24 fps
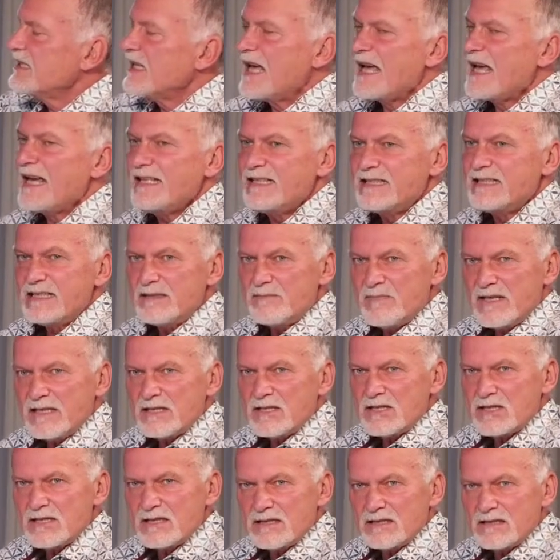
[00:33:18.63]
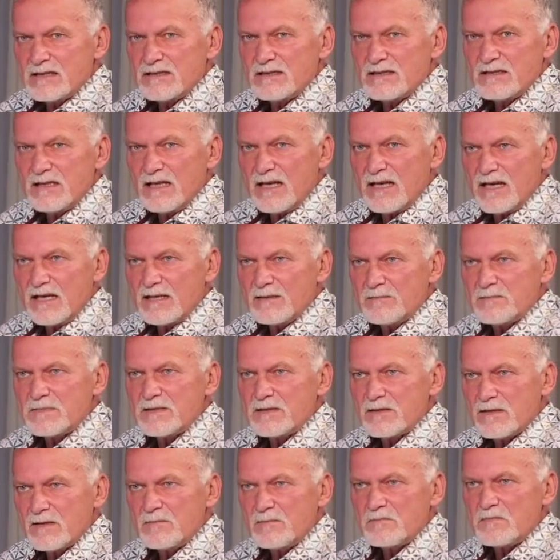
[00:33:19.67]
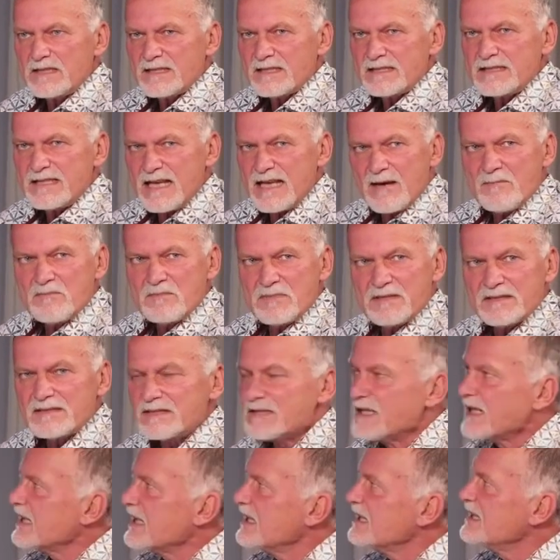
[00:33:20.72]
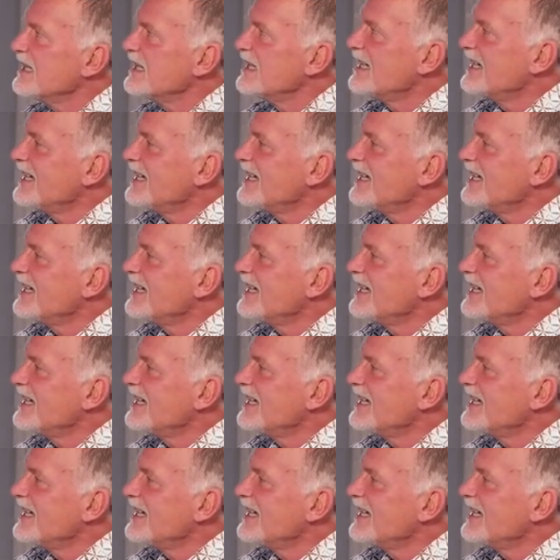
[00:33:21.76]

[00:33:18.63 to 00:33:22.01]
8-dimensional hypercomplex numbers, right?